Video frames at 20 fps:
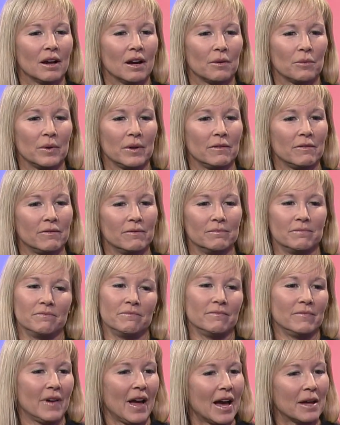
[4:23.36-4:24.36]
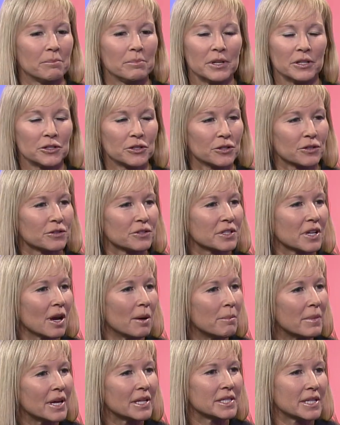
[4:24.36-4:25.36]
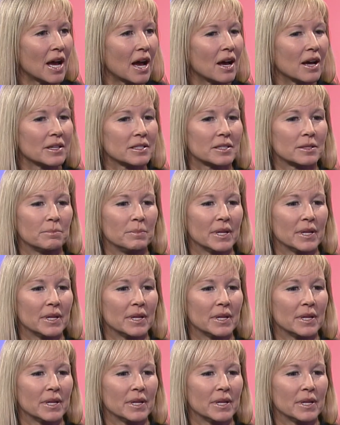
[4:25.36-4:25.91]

We've had pitchers commit to us